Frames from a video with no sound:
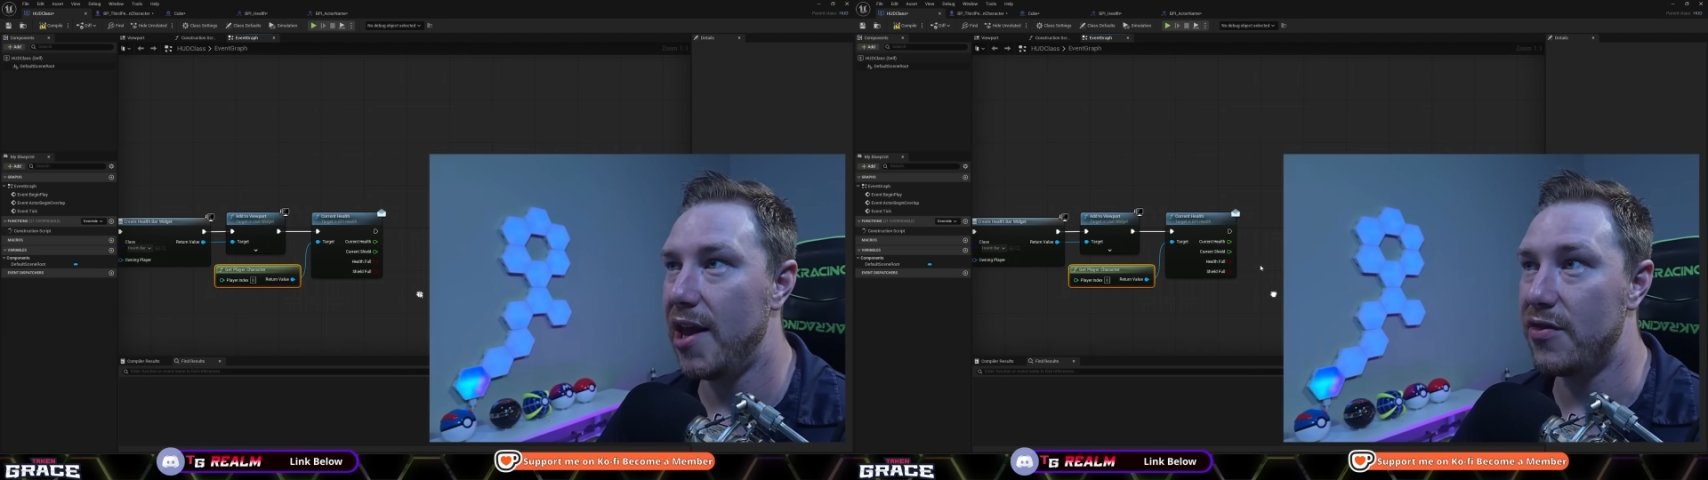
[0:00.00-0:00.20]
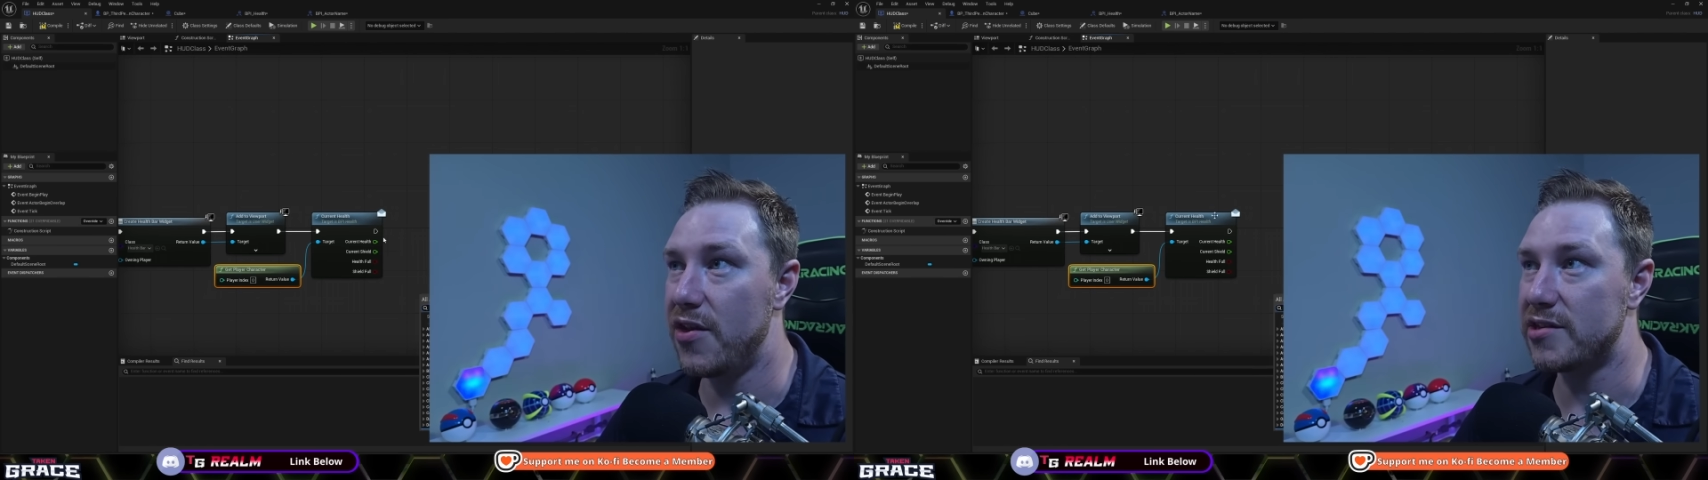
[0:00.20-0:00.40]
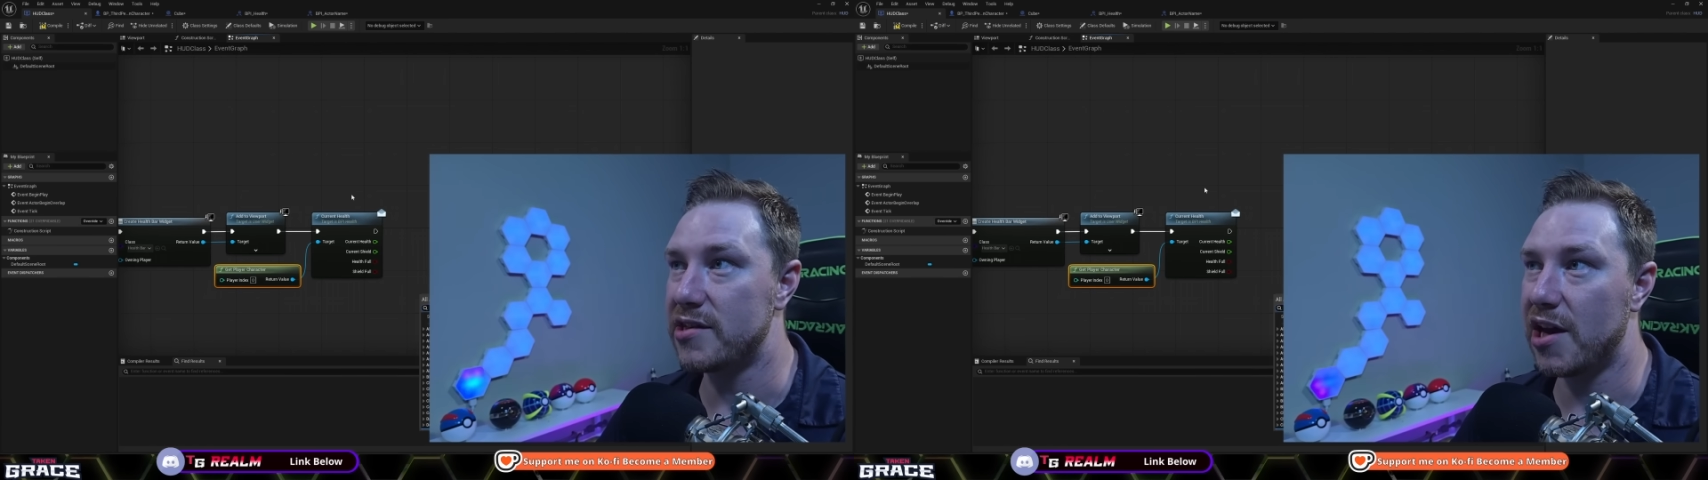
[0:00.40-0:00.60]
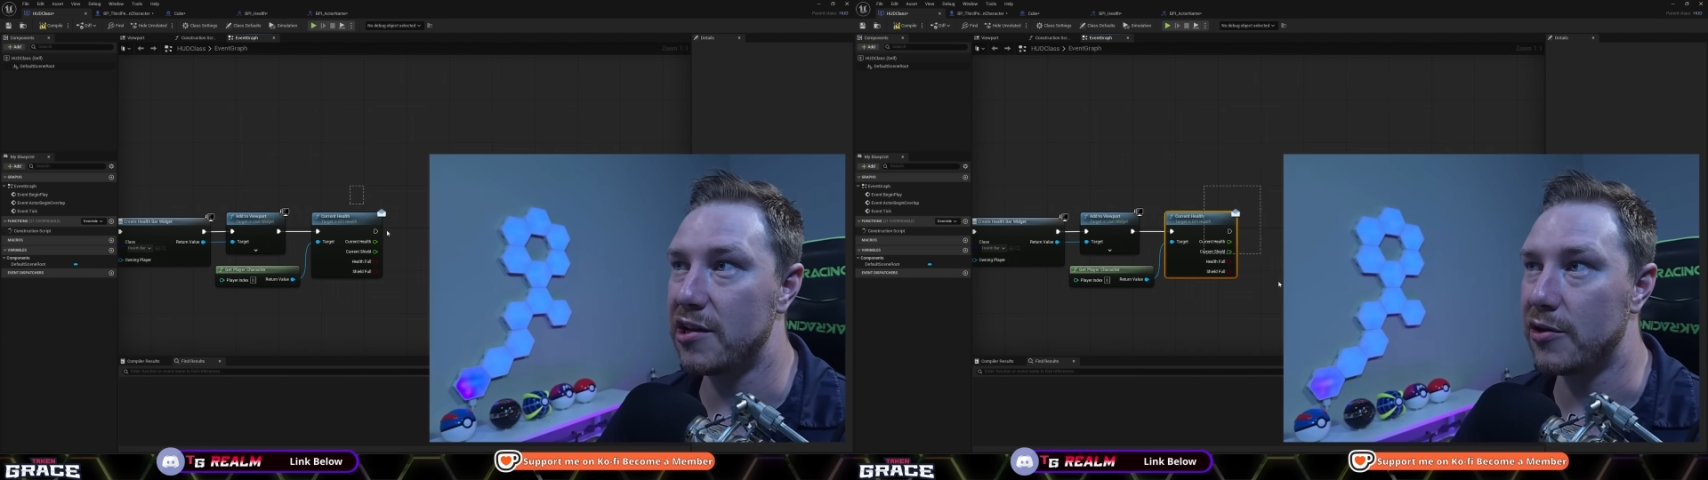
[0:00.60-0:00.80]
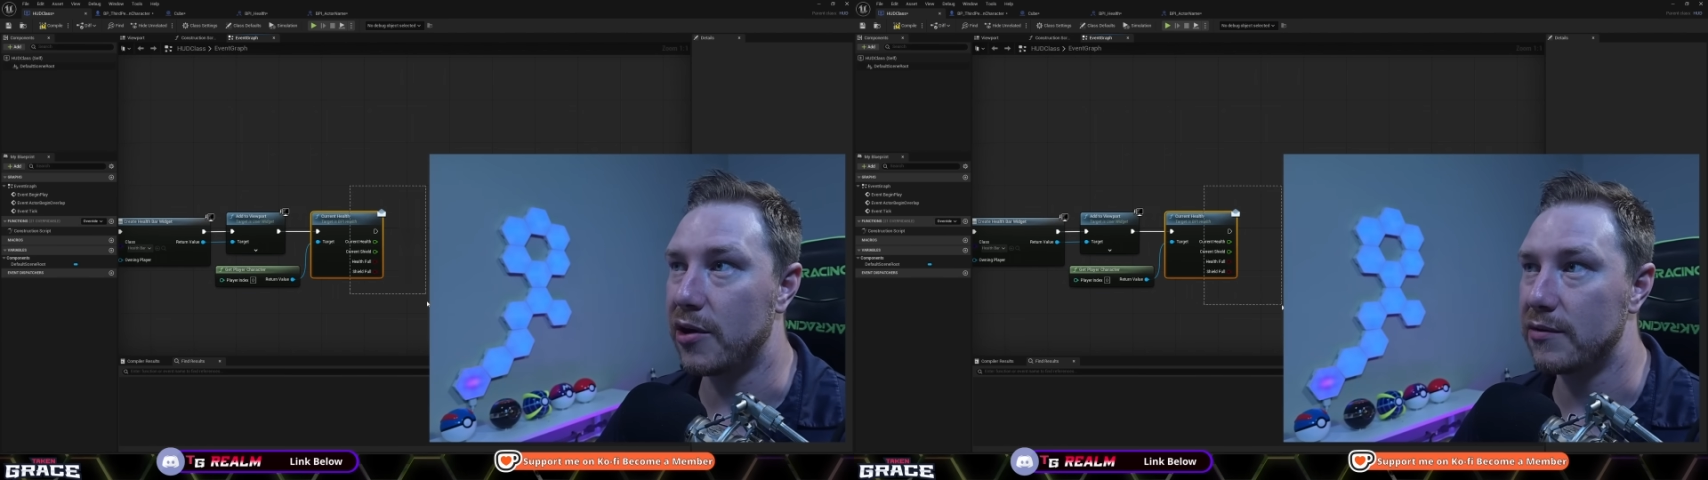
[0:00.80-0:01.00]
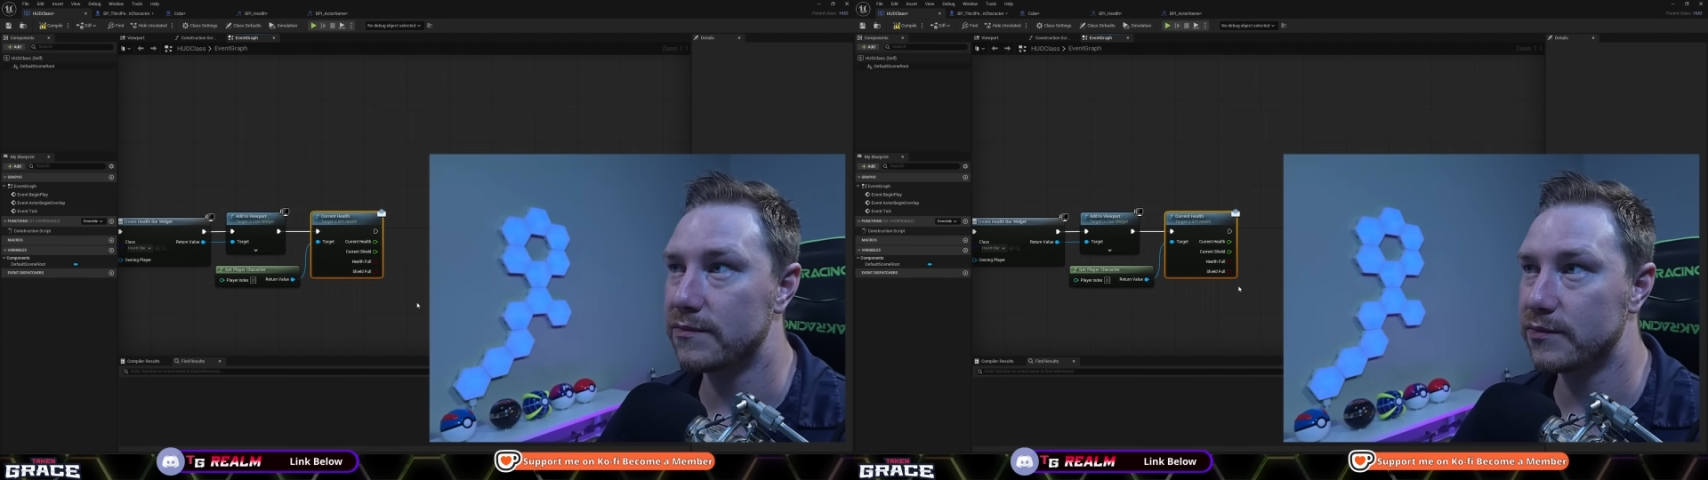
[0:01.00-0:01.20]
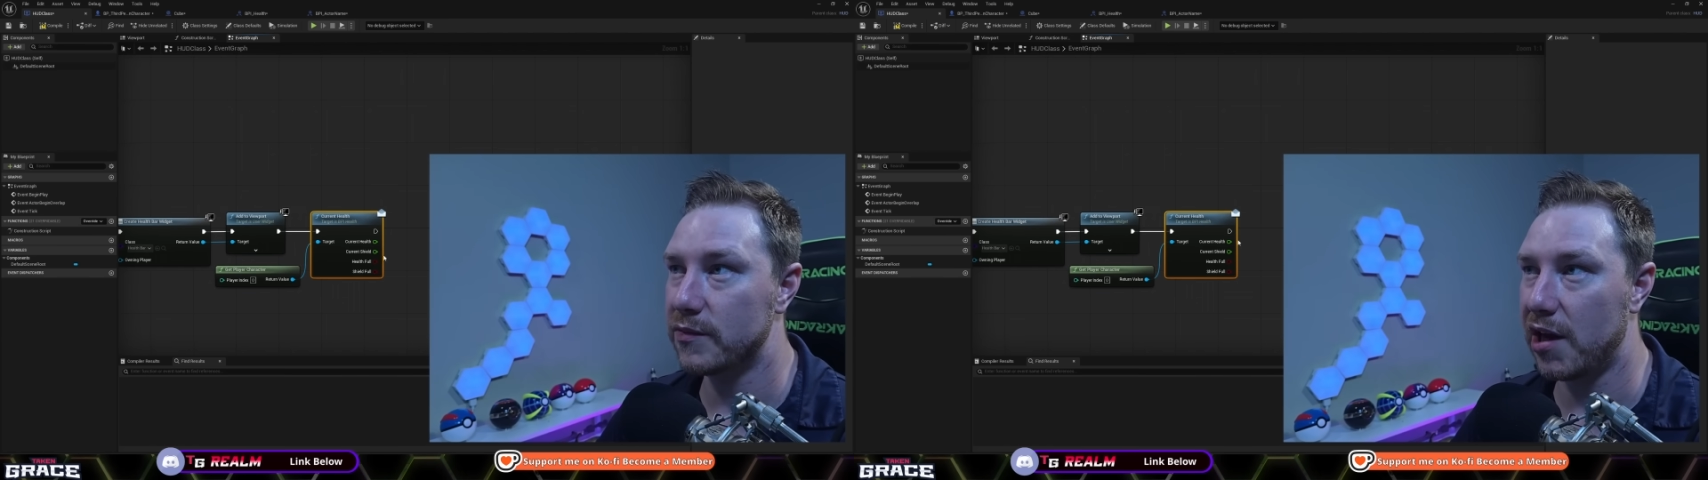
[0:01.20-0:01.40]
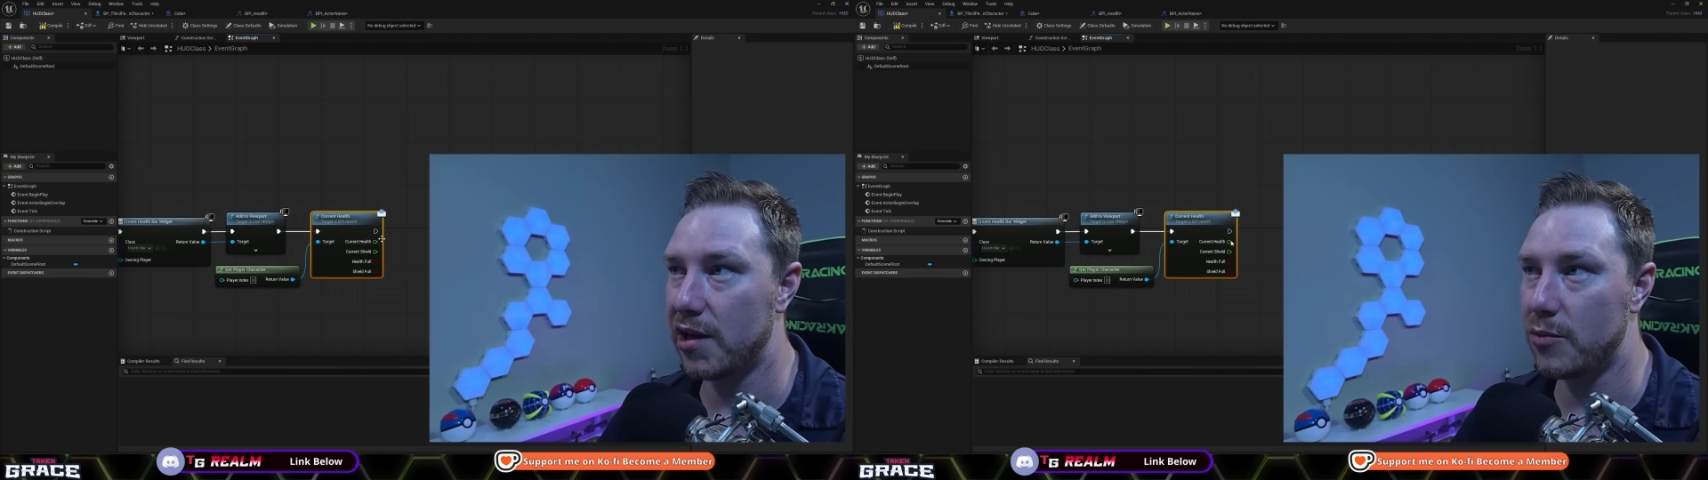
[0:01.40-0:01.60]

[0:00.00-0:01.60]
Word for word: this is how you do it okay